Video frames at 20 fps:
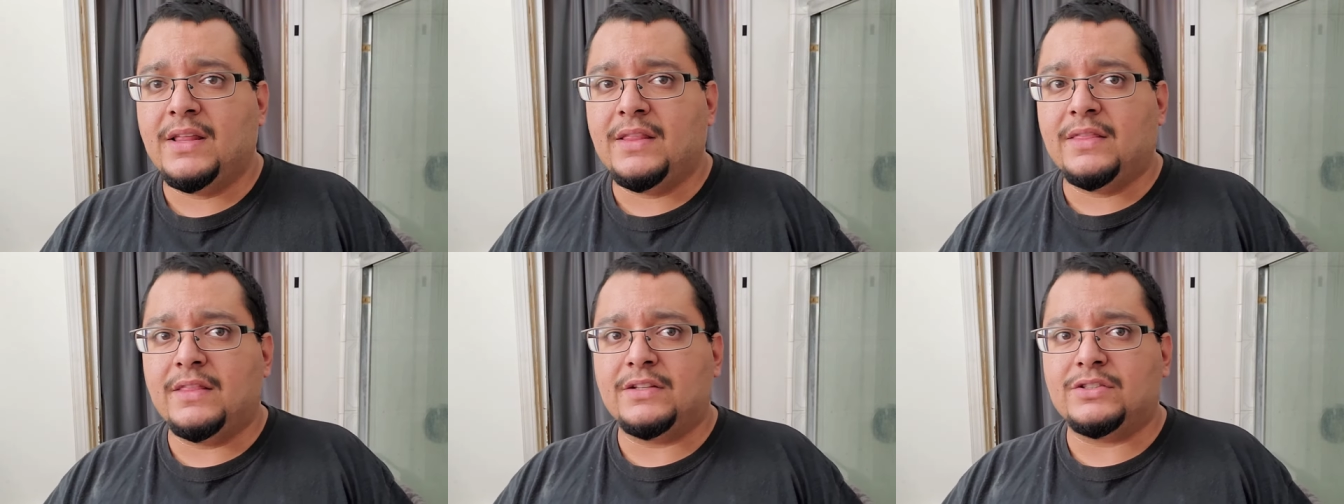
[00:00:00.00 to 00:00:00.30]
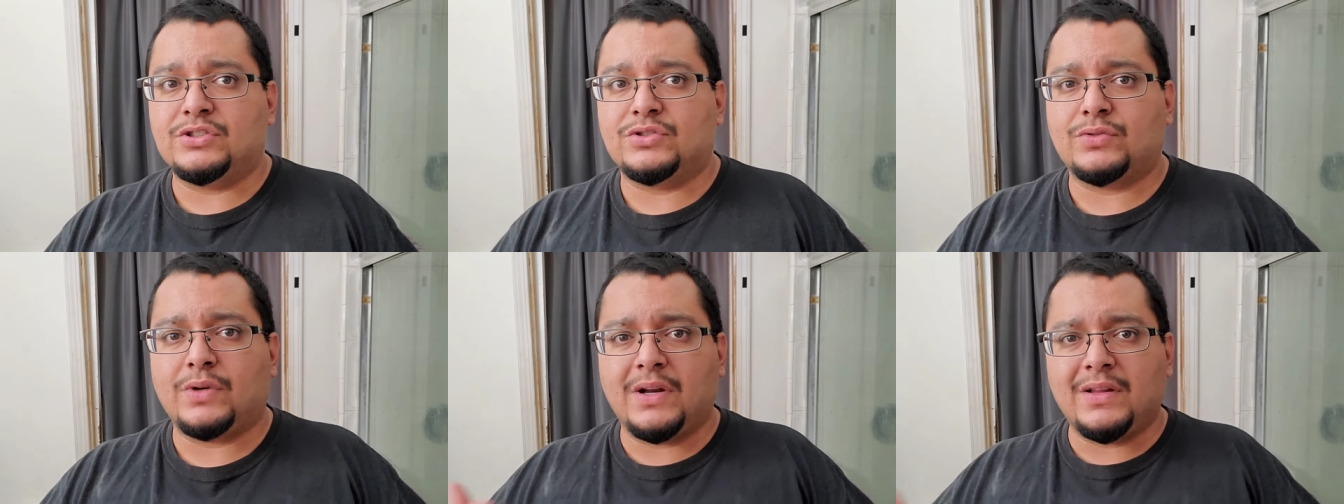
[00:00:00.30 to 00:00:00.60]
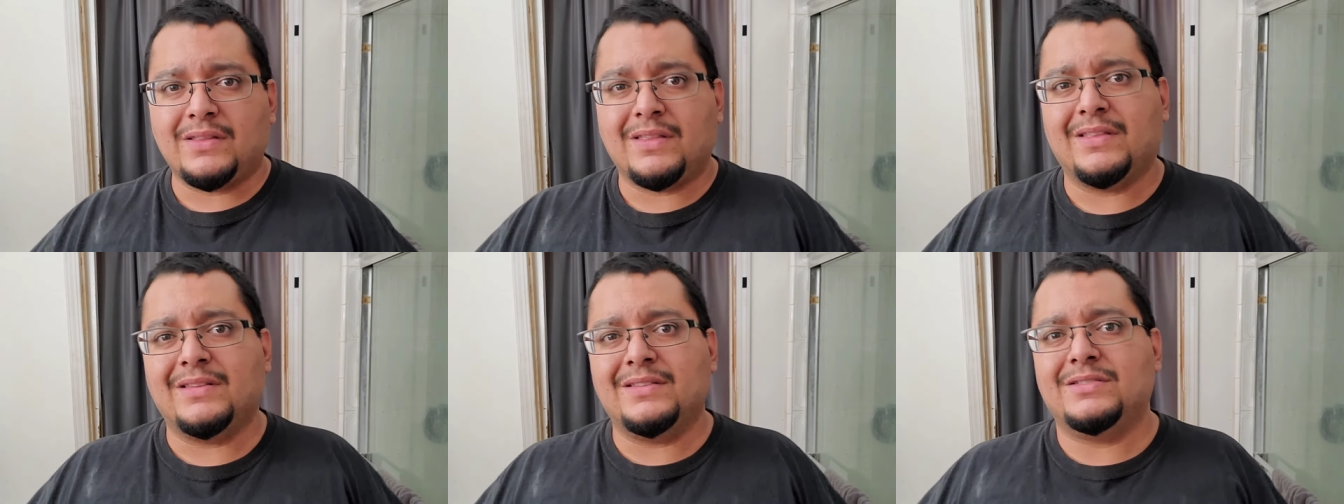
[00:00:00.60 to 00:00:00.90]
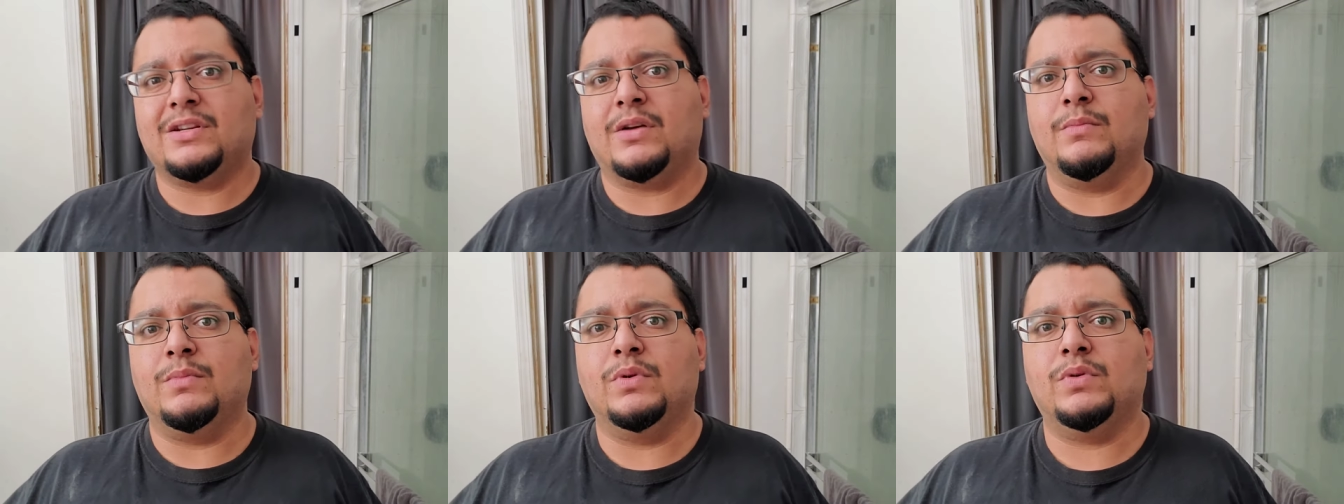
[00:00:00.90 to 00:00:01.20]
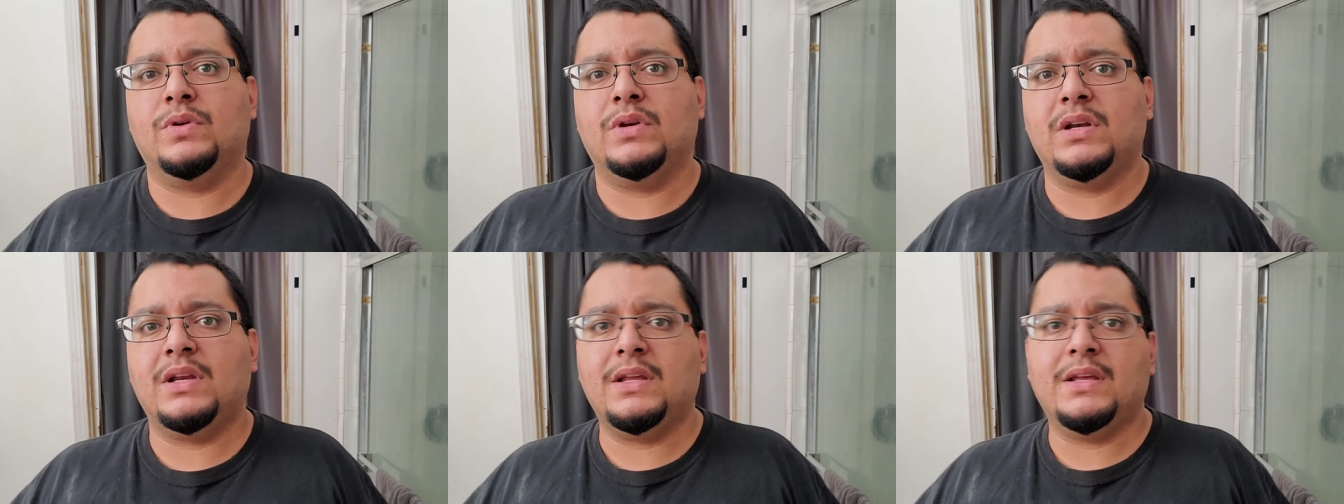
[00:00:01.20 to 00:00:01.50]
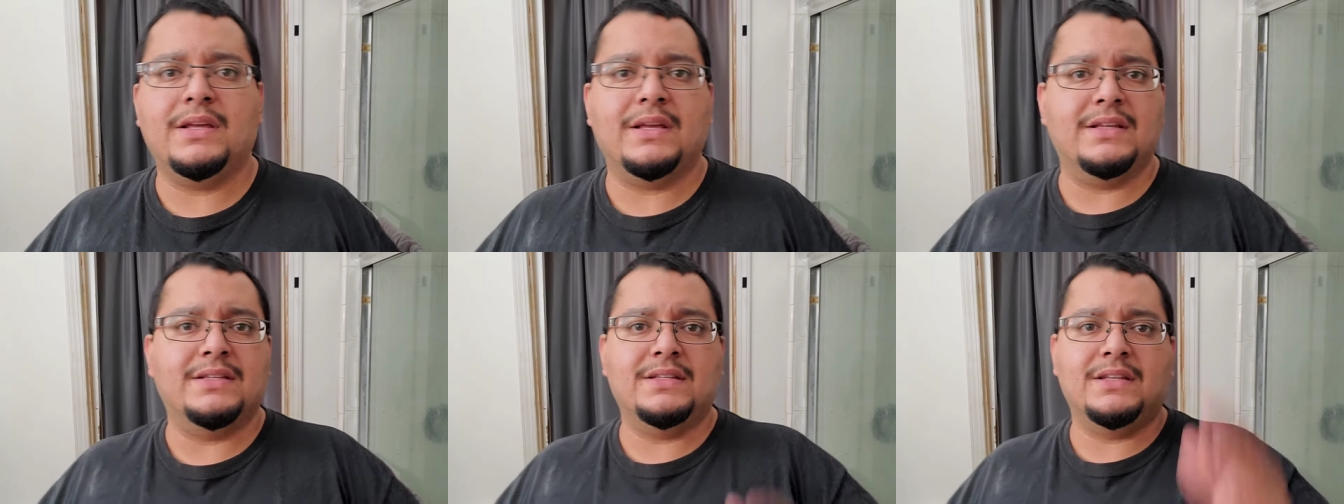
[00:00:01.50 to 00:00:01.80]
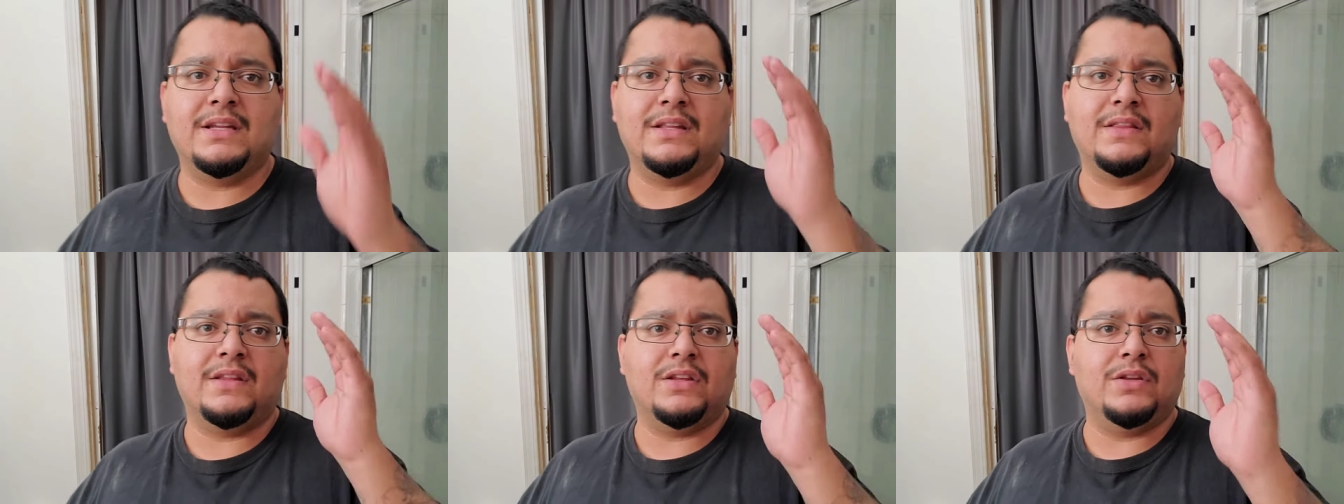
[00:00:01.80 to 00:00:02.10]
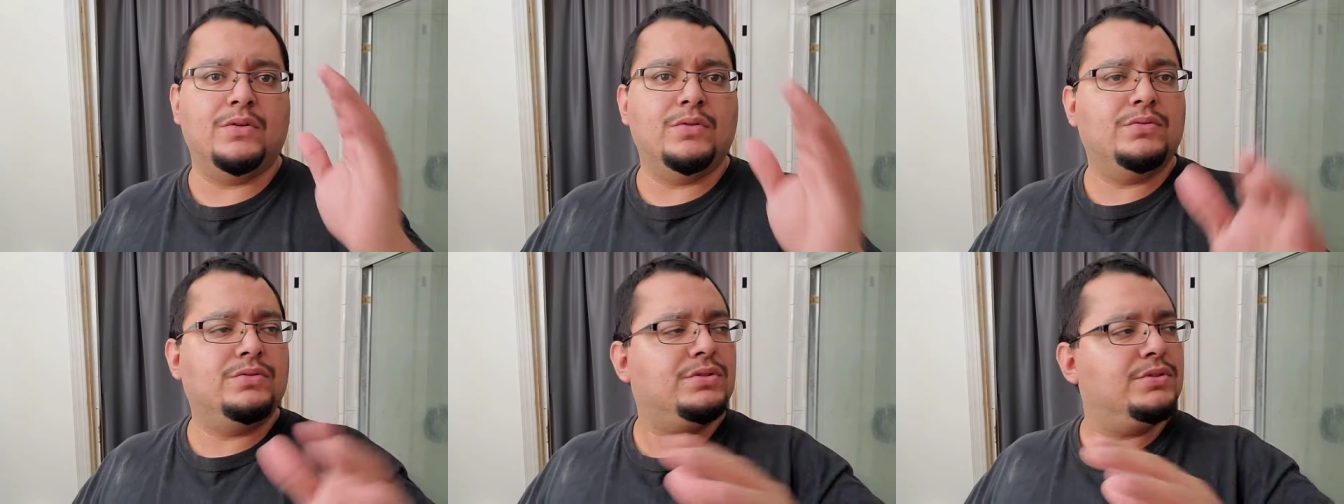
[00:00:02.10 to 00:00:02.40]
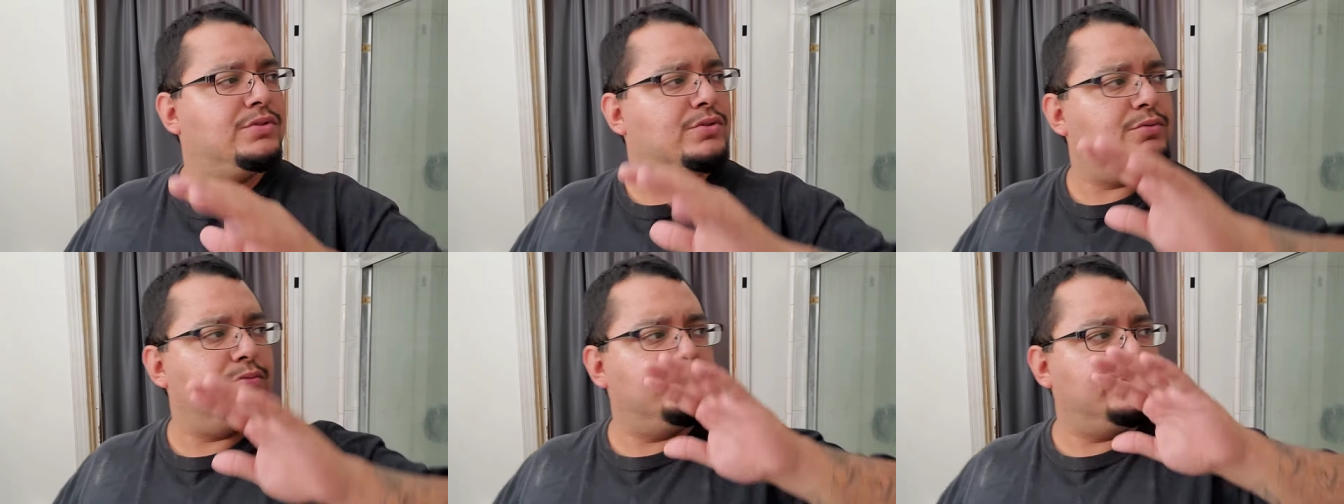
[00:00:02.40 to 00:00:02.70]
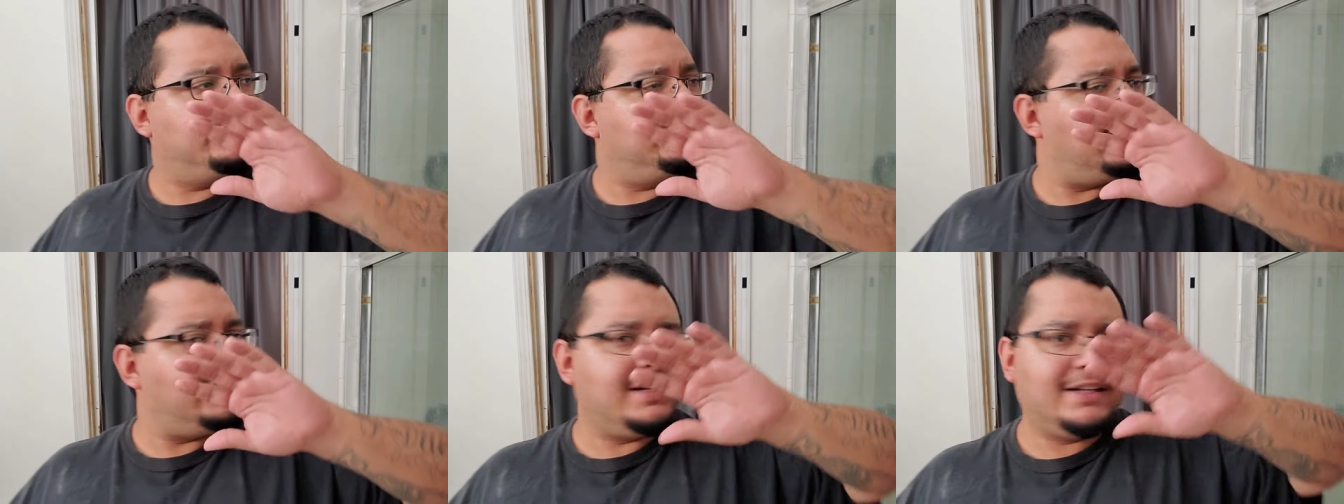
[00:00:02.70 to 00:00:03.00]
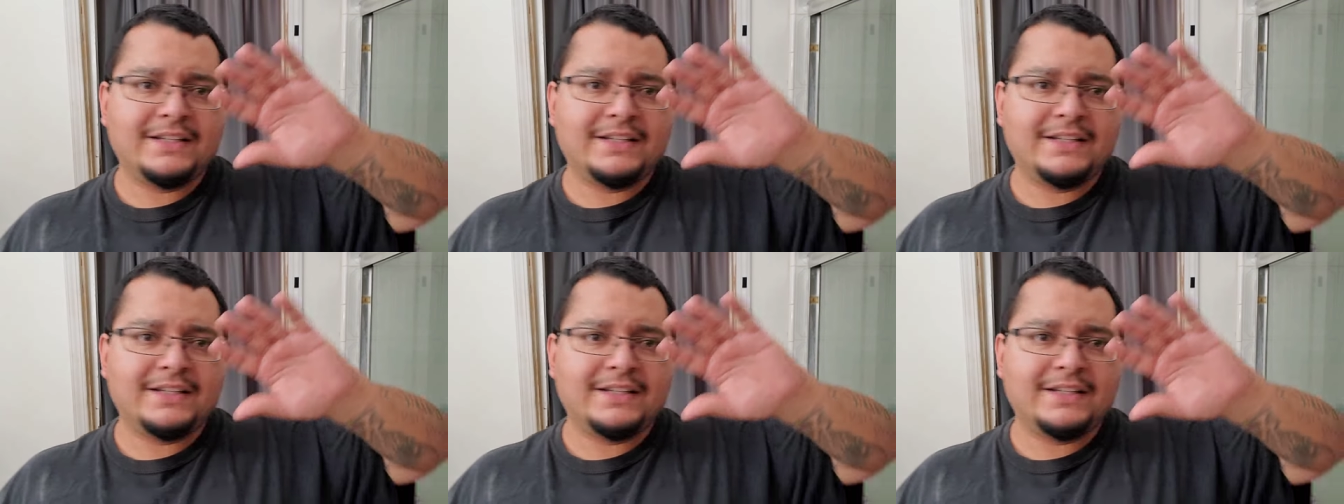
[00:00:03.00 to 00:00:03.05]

the strength of this community isn't in the youtubes